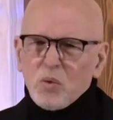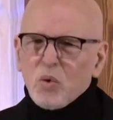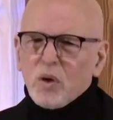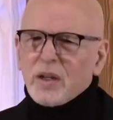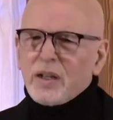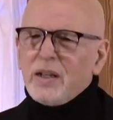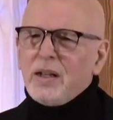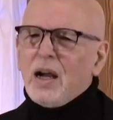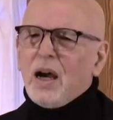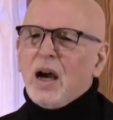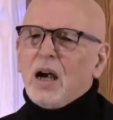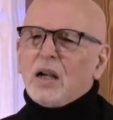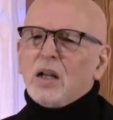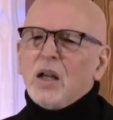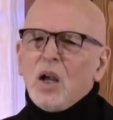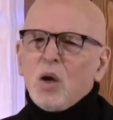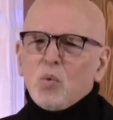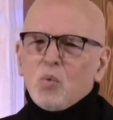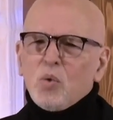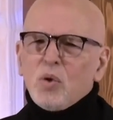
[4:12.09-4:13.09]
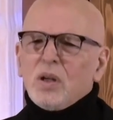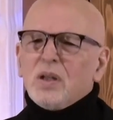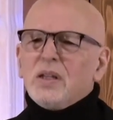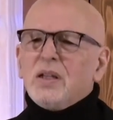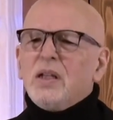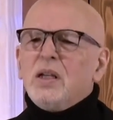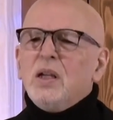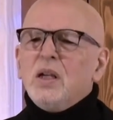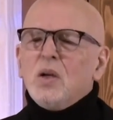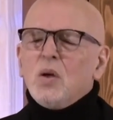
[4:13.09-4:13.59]
working hard,
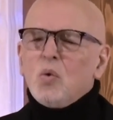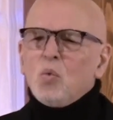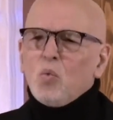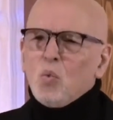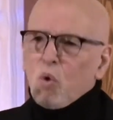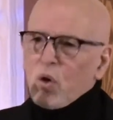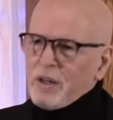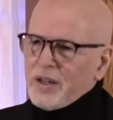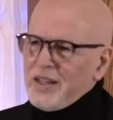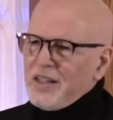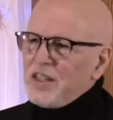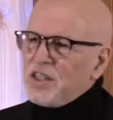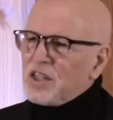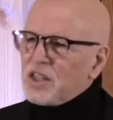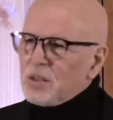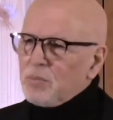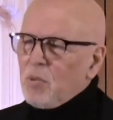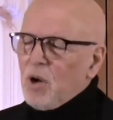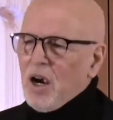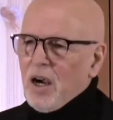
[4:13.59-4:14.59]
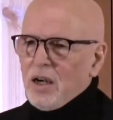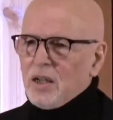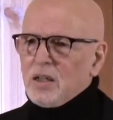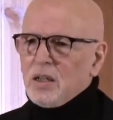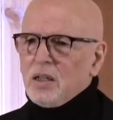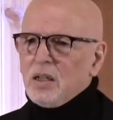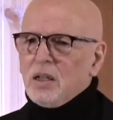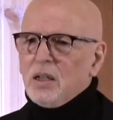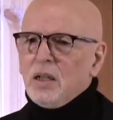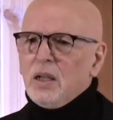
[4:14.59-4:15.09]
really working smart.
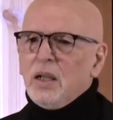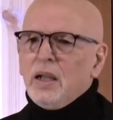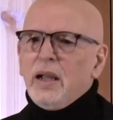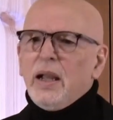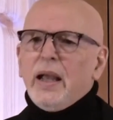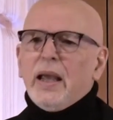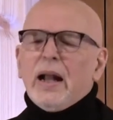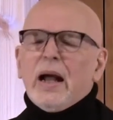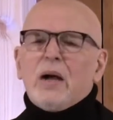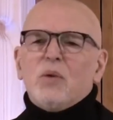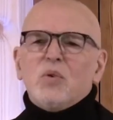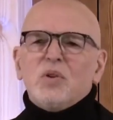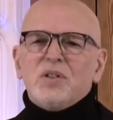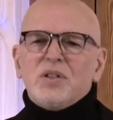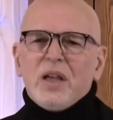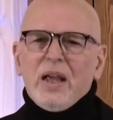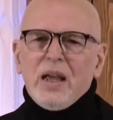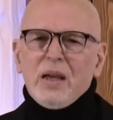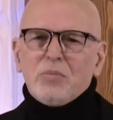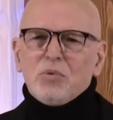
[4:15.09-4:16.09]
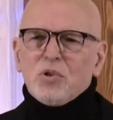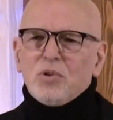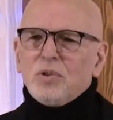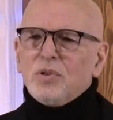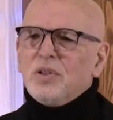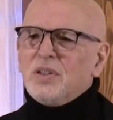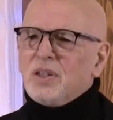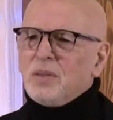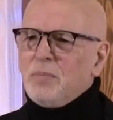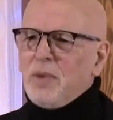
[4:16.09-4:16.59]
And I was
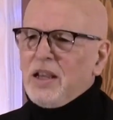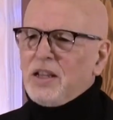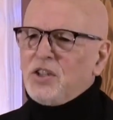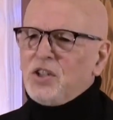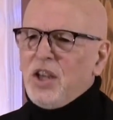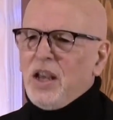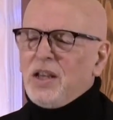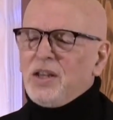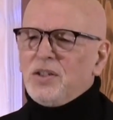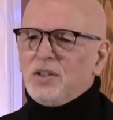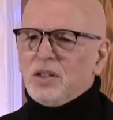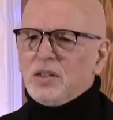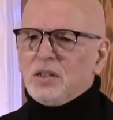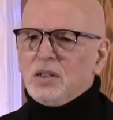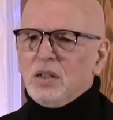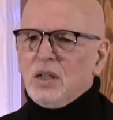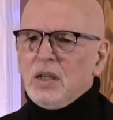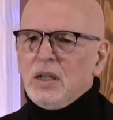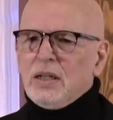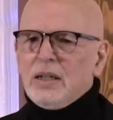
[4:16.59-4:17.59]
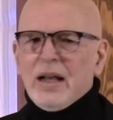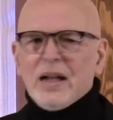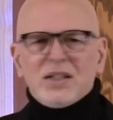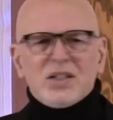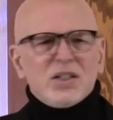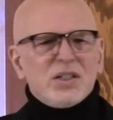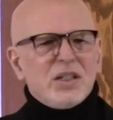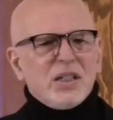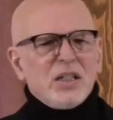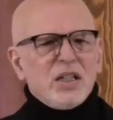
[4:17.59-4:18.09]
able to make changes, not
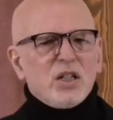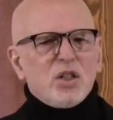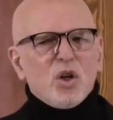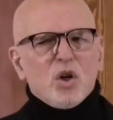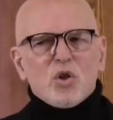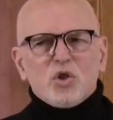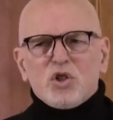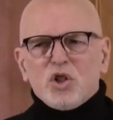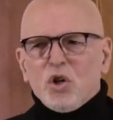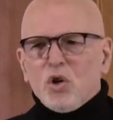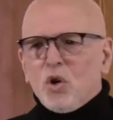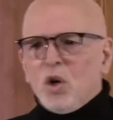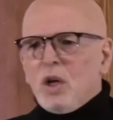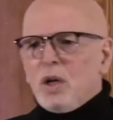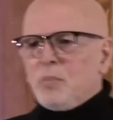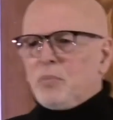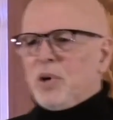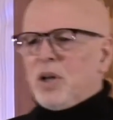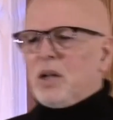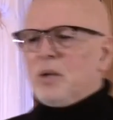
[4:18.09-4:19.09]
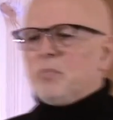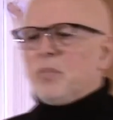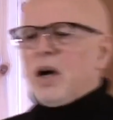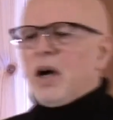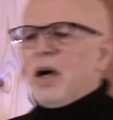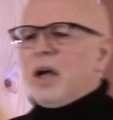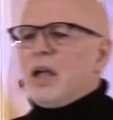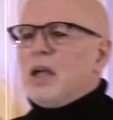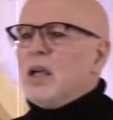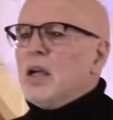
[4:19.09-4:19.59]
just in the dojo, but in
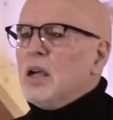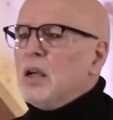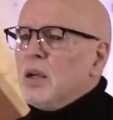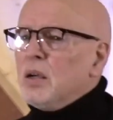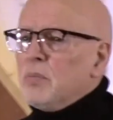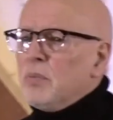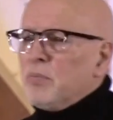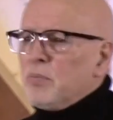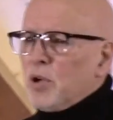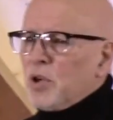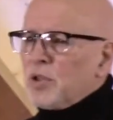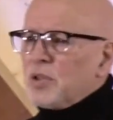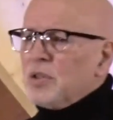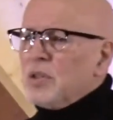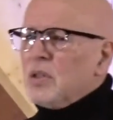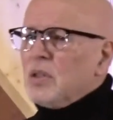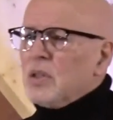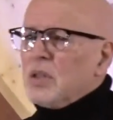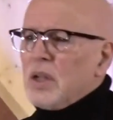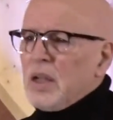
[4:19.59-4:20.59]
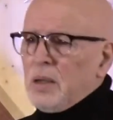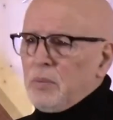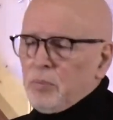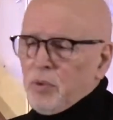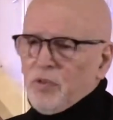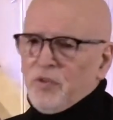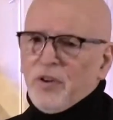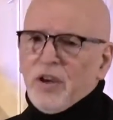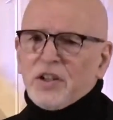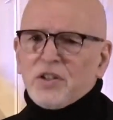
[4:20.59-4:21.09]
my personal and
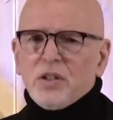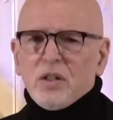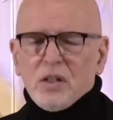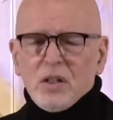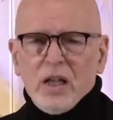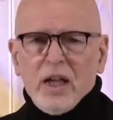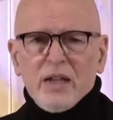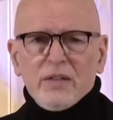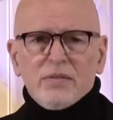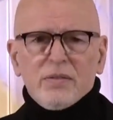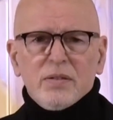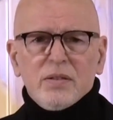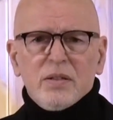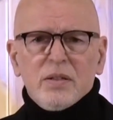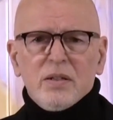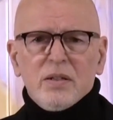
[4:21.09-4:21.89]
professional life.